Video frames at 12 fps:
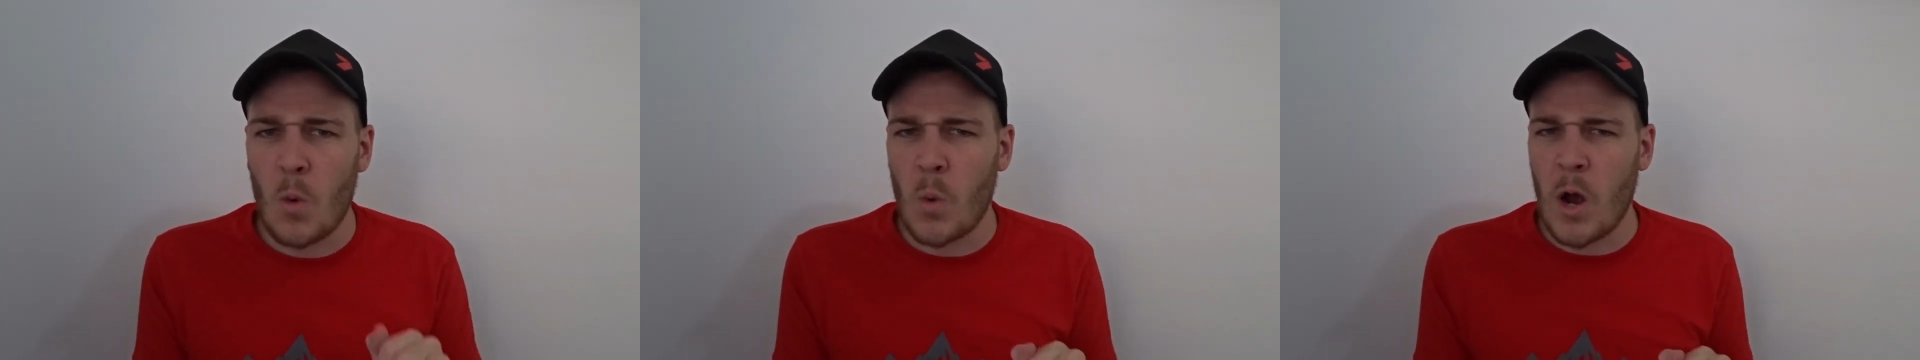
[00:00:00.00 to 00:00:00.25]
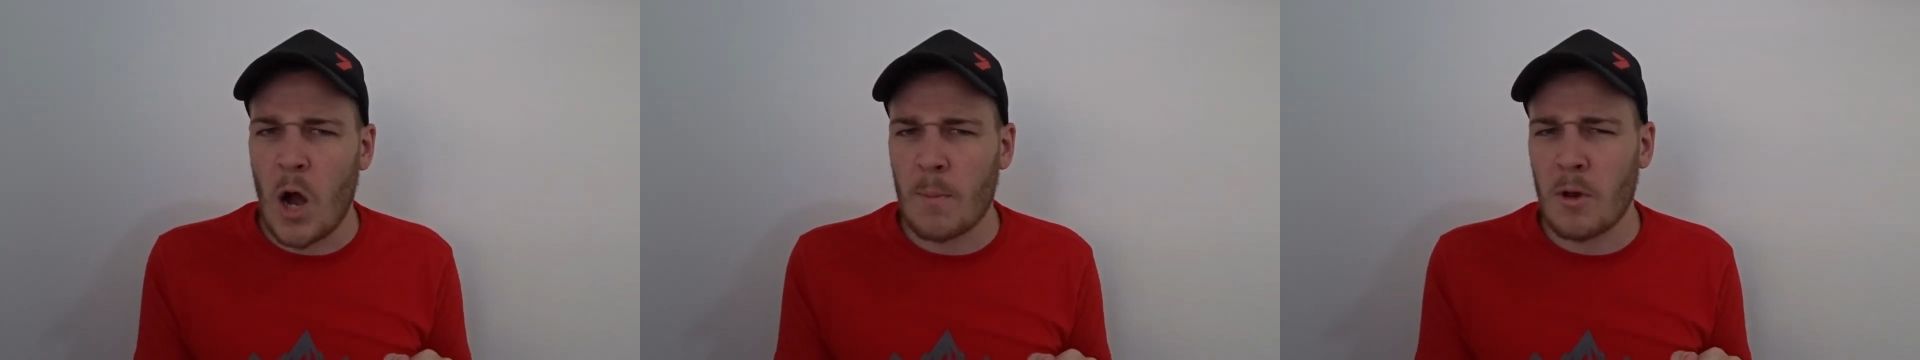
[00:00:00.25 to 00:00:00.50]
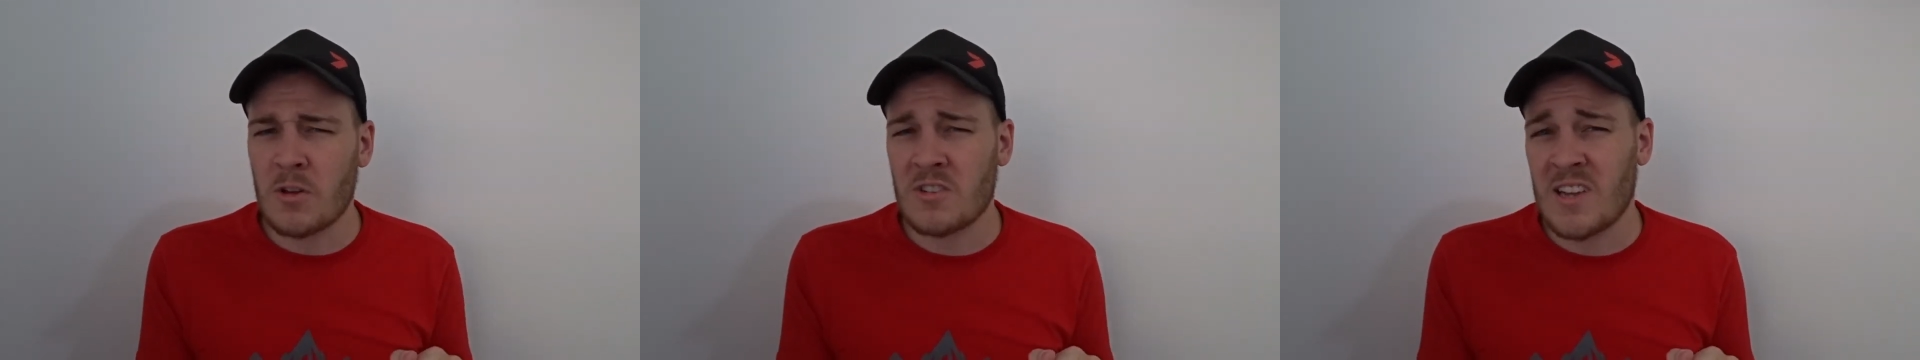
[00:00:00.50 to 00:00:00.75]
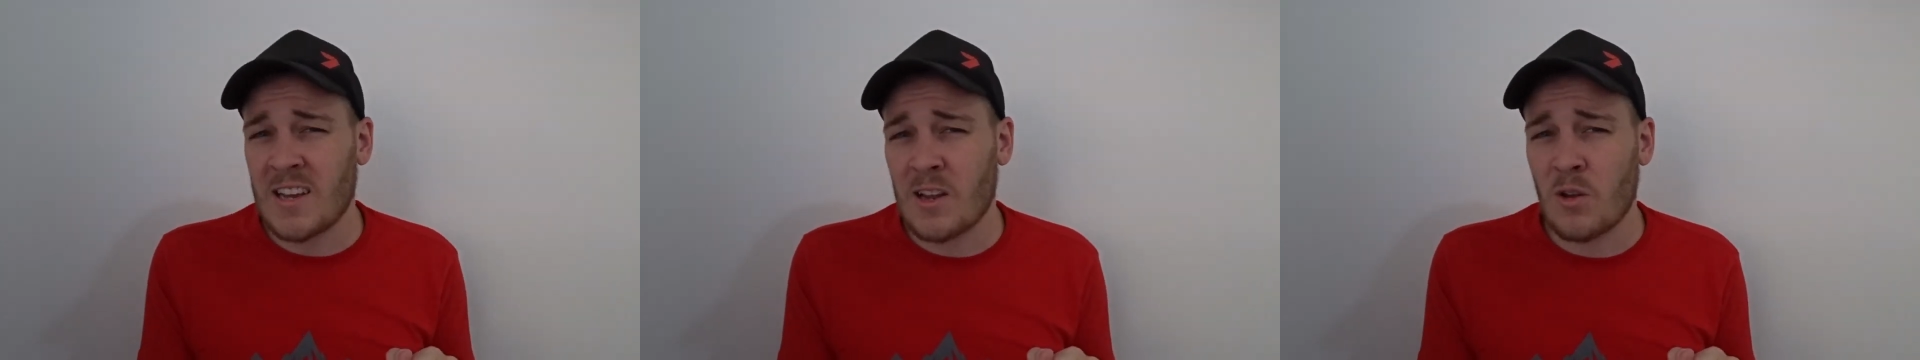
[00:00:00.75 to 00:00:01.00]
where I'm going to
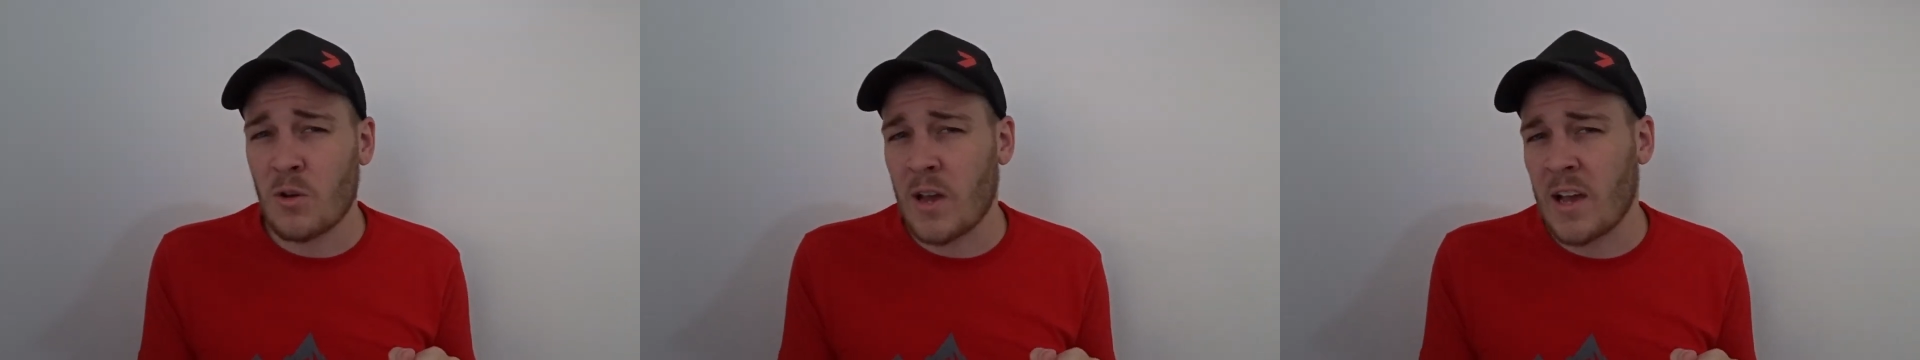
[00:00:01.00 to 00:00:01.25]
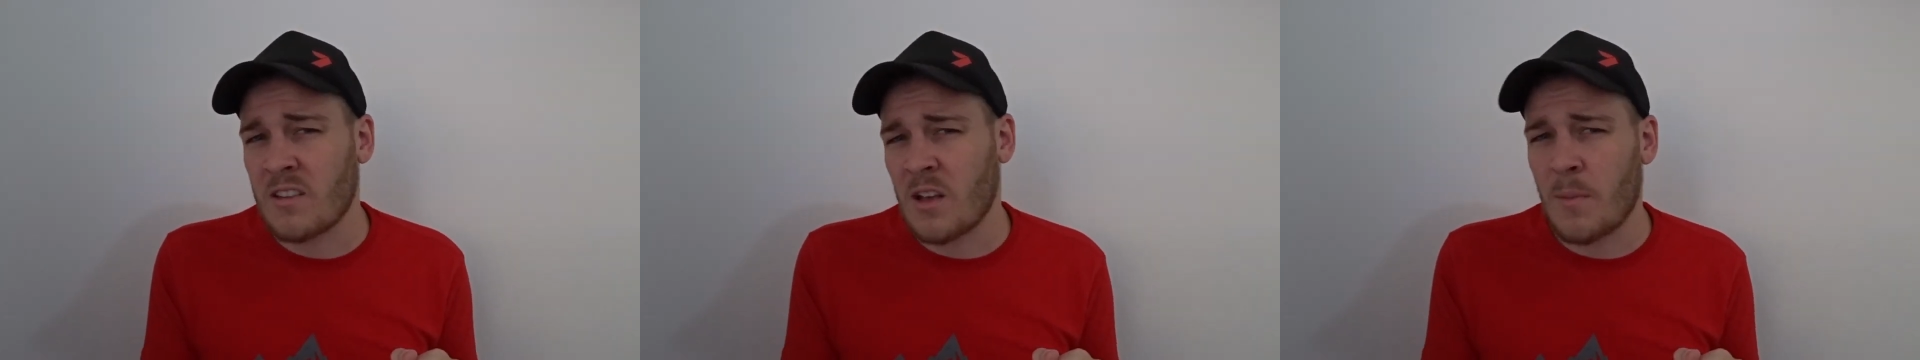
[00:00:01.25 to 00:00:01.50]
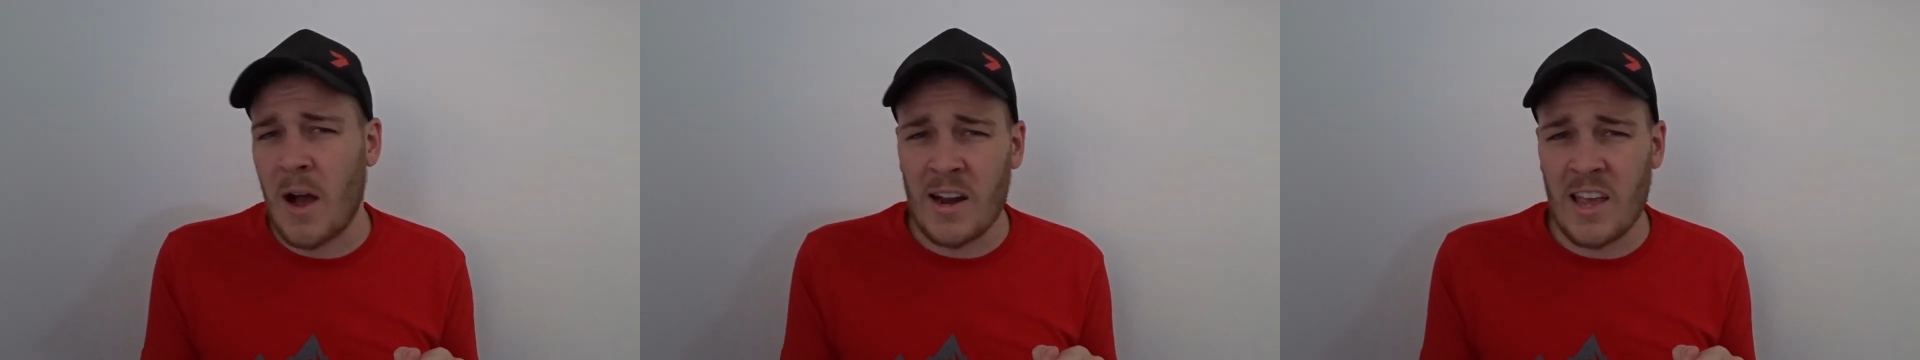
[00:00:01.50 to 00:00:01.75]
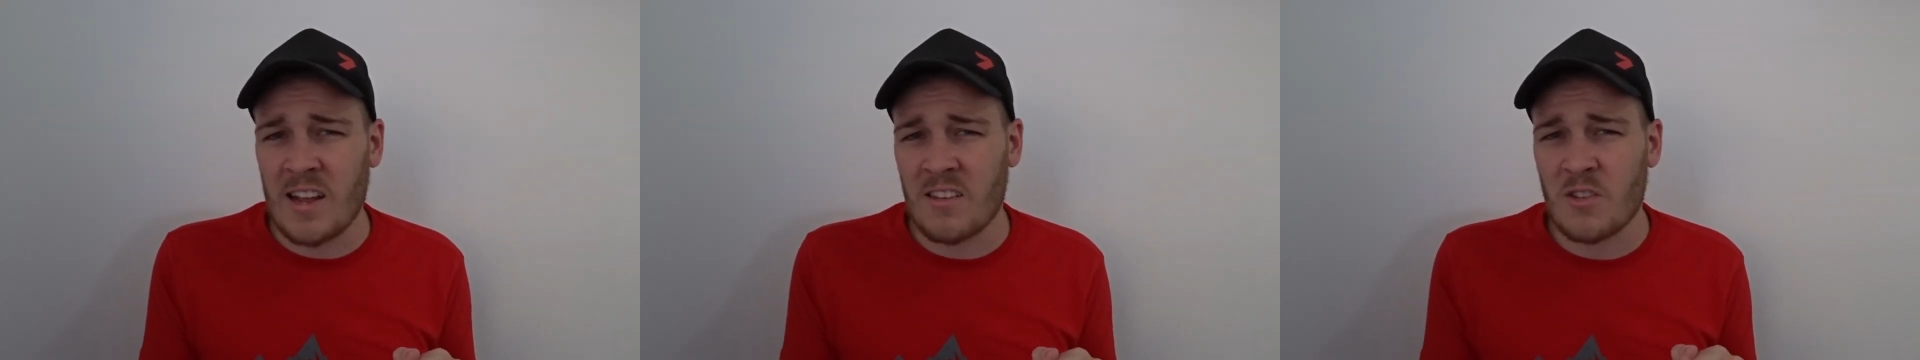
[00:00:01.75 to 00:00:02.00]
take a look at some
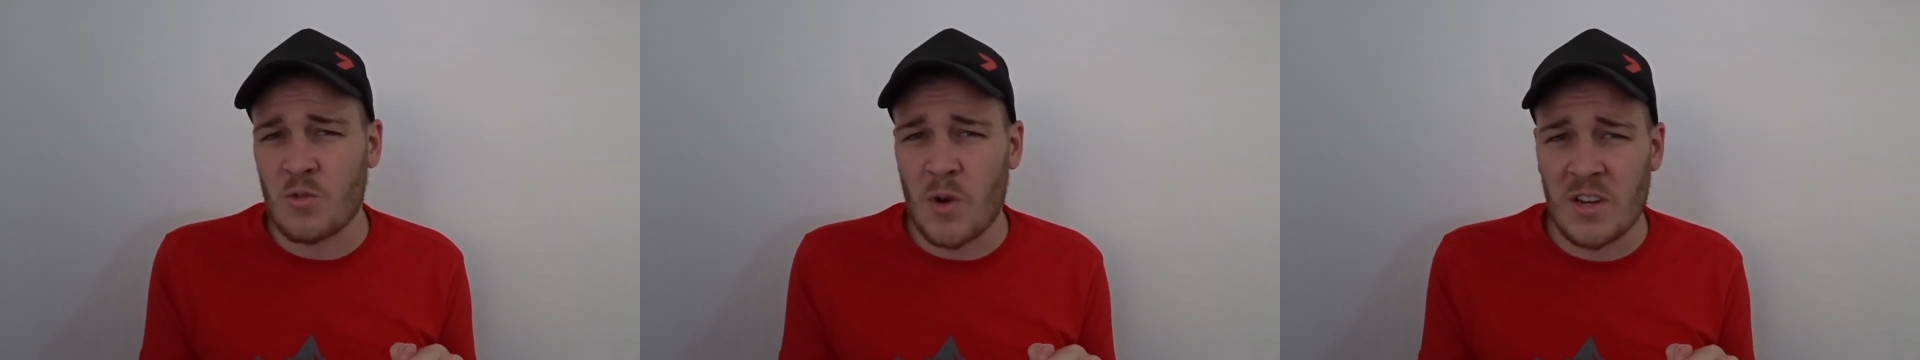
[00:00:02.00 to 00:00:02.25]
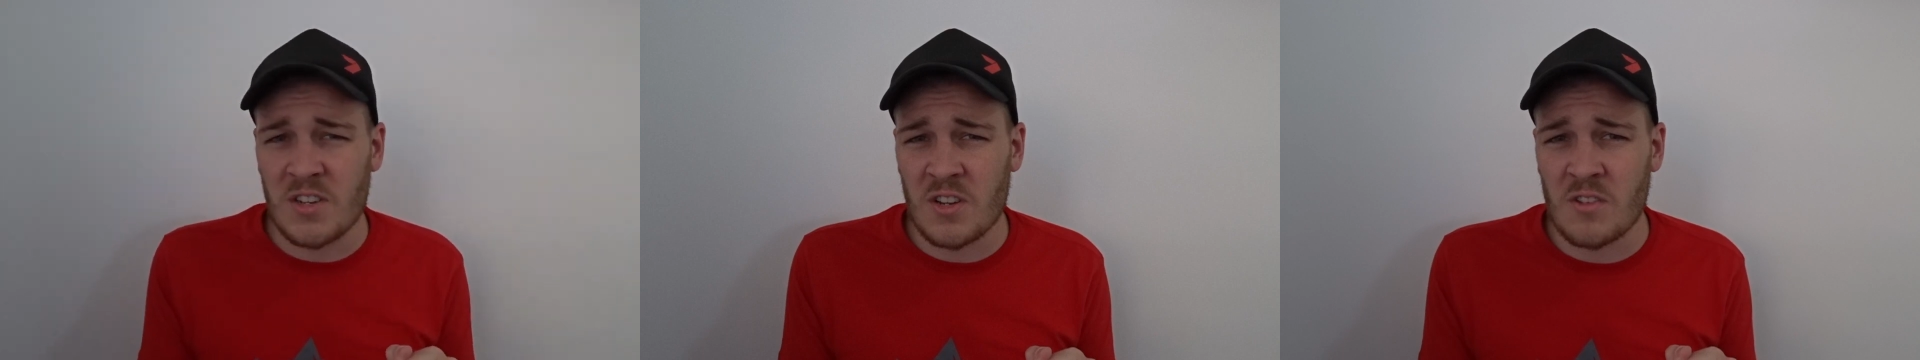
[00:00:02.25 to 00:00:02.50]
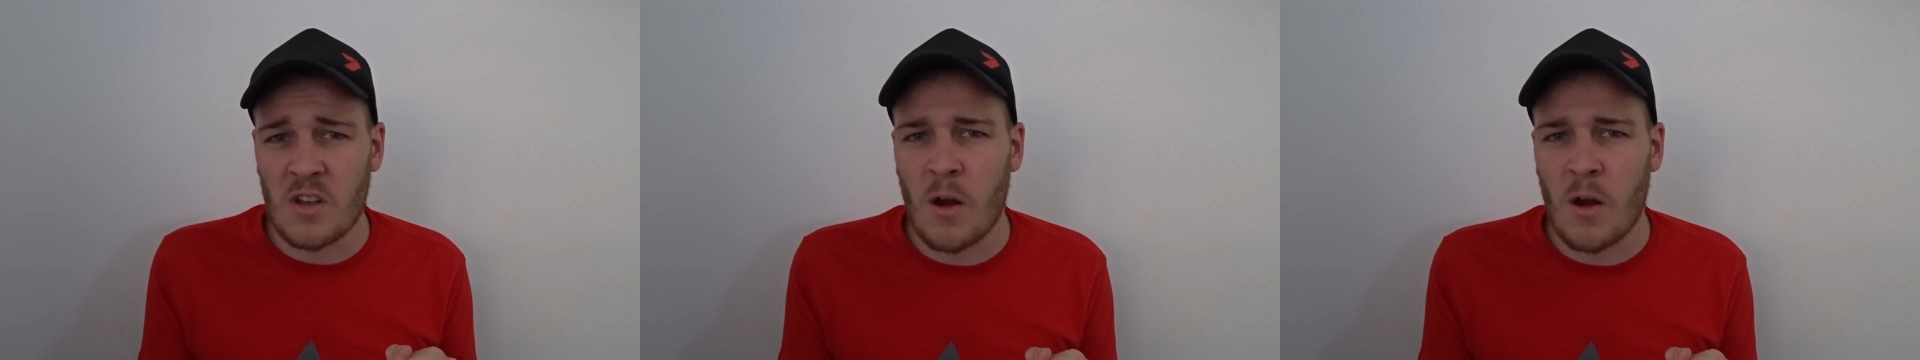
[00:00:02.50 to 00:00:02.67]
unanswered questions